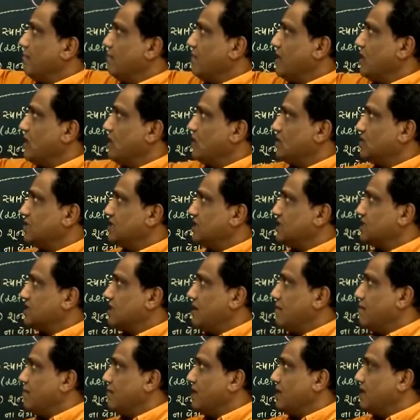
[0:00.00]
because these
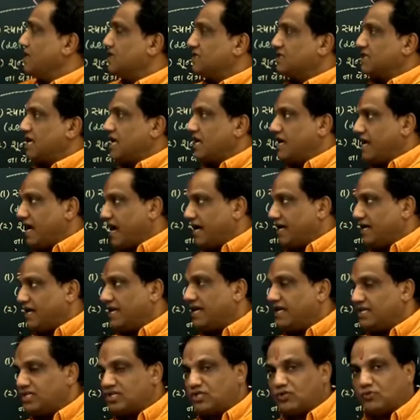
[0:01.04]
components are
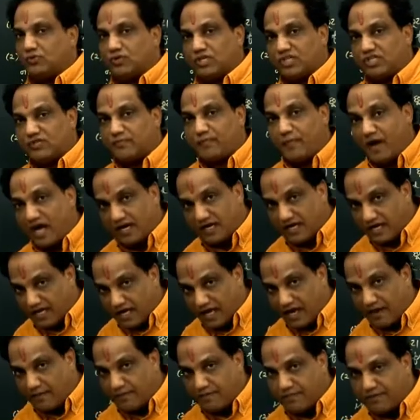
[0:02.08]
attached to the spark
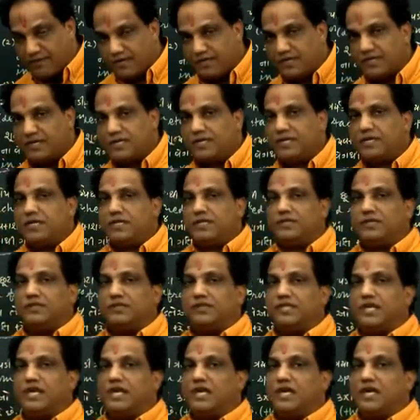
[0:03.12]
gap,
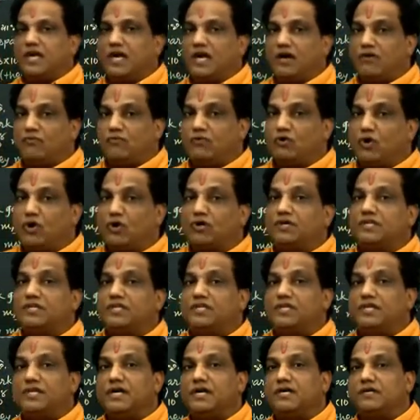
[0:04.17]
they have
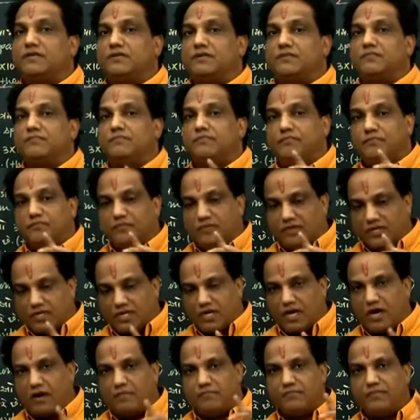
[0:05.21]
not yet
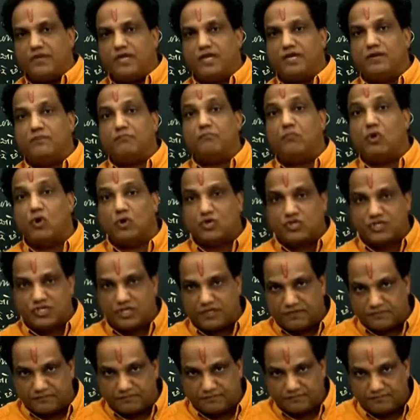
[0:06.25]
come in
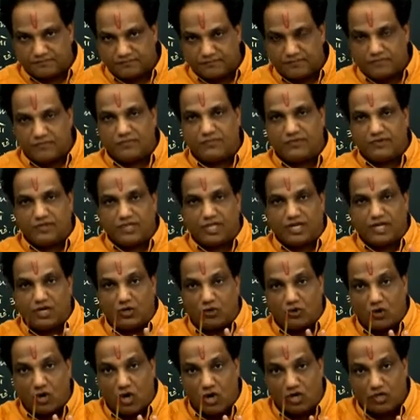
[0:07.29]
motion. They do
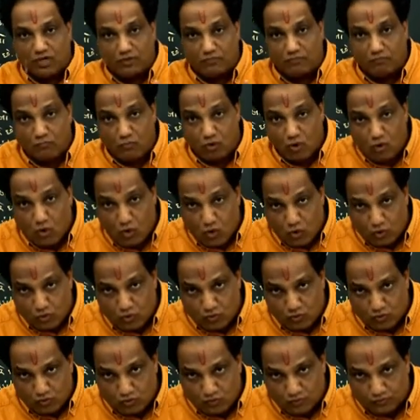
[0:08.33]
not
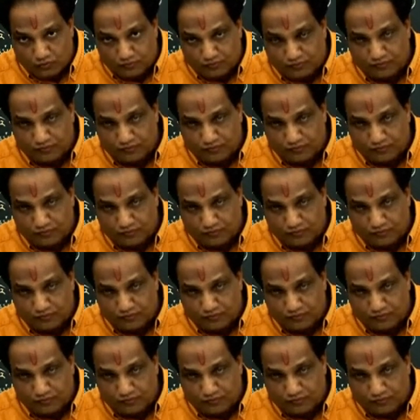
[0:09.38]
move.